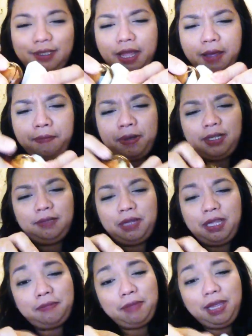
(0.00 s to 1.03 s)
Tapang
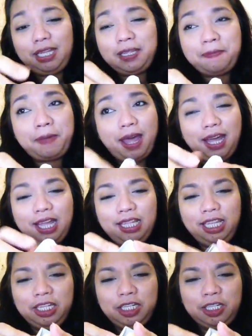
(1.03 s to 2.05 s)
may katapangan
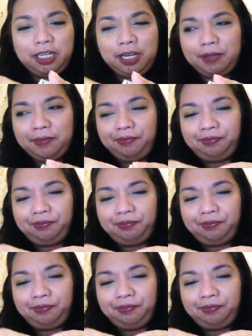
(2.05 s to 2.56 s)
din siya.